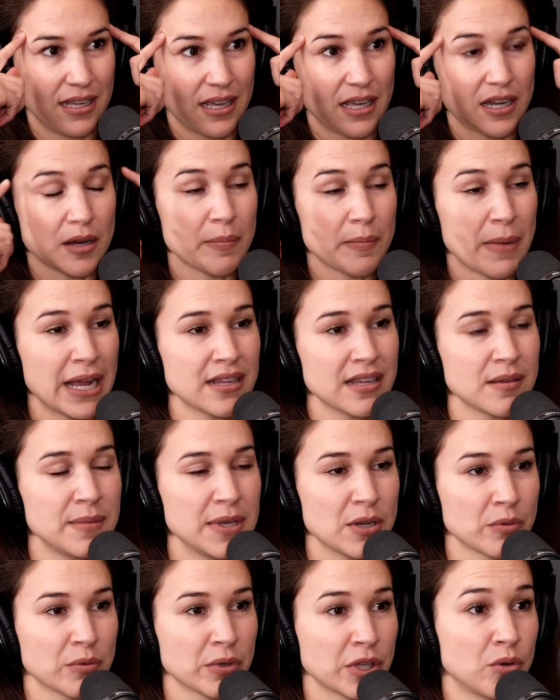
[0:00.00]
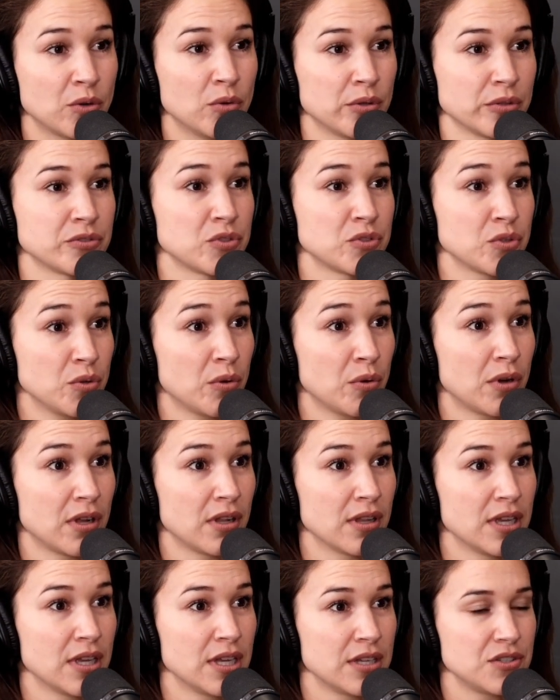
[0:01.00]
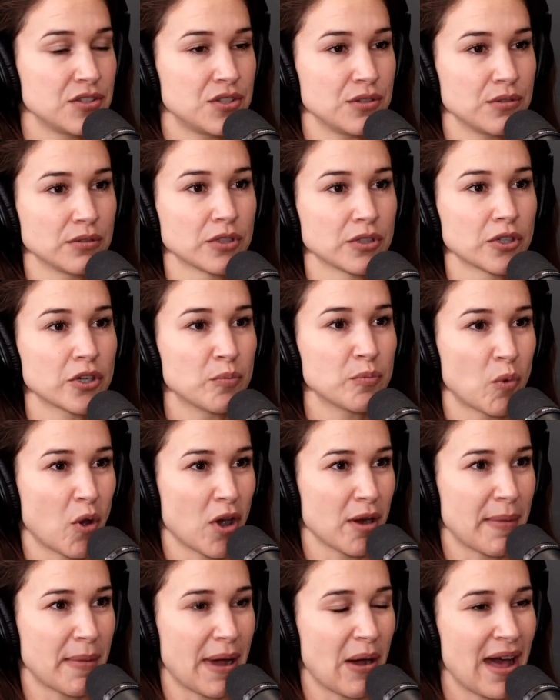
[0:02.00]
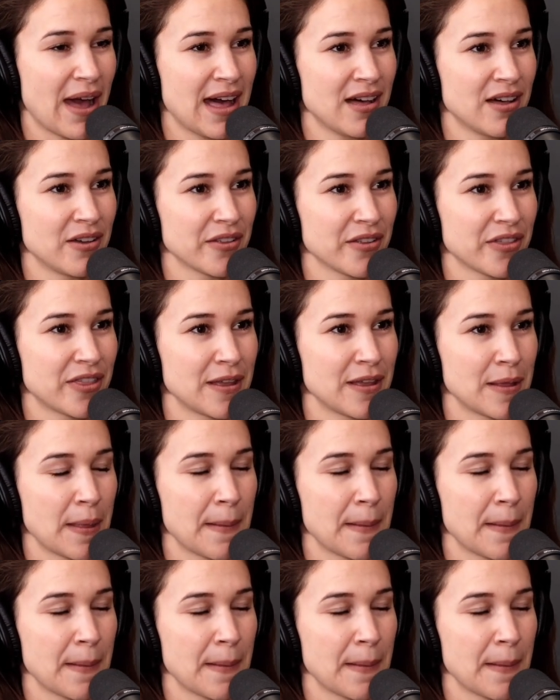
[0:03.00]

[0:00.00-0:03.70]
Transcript: And our mind can be a really cool tool to learn more about health,